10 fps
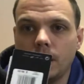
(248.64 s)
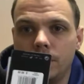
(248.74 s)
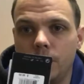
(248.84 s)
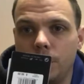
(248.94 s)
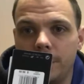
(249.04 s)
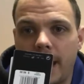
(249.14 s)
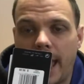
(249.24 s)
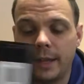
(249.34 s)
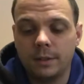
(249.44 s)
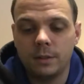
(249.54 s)
new with
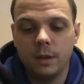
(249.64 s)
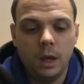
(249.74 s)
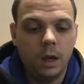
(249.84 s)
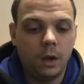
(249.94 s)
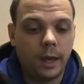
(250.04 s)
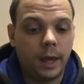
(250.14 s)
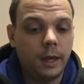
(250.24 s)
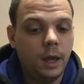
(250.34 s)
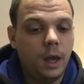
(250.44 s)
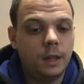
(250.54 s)
tags,
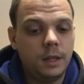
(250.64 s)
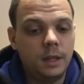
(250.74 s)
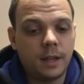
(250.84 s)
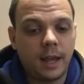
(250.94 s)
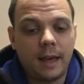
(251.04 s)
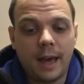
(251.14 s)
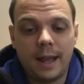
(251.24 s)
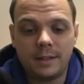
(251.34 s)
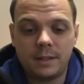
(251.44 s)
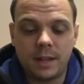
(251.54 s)
okay? These I got
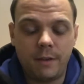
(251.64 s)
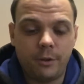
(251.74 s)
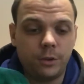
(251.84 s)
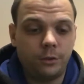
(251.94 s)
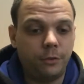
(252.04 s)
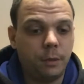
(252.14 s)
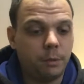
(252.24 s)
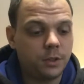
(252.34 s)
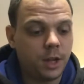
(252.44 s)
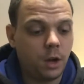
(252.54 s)
at Savers
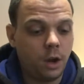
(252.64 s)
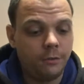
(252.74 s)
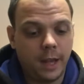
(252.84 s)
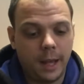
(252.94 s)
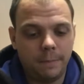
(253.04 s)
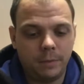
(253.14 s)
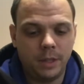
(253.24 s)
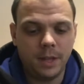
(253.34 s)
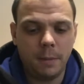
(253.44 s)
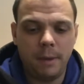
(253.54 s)
50% off day.
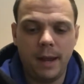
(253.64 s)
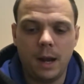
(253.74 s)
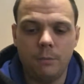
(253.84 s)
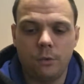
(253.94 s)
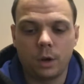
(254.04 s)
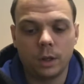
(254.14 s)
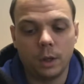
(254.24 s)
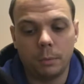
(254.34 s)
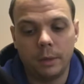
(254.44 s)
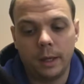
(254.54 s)
These I paid up for a
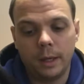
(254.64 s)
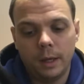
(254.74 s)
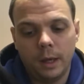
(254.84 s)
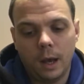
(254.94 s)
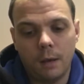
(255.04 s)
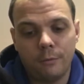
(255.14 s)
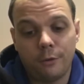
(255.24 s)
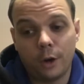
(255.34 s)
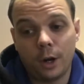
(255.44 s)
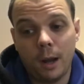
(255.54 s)
little bit
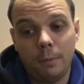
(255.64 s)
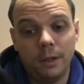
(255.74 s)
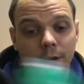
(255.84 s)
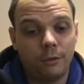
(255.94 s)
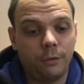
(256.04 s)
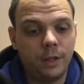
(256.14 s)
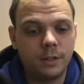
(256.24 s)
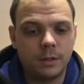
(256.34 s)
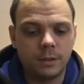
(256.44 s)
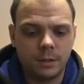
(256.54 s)
for a couple of different
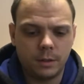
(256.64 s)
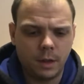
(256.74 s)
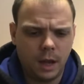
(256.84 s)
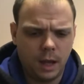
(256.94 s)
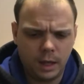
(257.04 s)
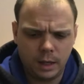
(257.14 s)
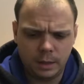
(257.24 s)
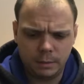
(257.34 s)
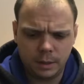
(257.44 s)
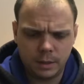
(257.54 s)
reasons.
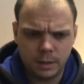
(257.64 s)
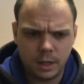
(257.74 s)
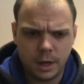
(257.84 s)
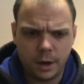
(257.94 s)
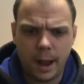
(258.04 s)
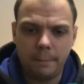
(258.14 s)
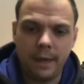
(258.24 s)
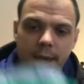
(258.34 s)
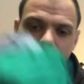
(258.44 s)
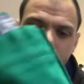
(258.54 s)
Let's see here.
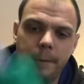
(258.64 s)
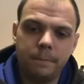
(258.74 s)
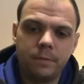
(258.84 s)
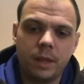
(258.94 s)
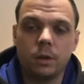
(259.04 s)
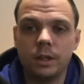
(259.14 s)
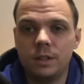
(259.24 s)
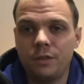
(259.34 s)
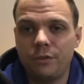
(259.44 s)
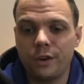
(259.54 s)
They were
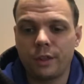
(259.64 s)
listed for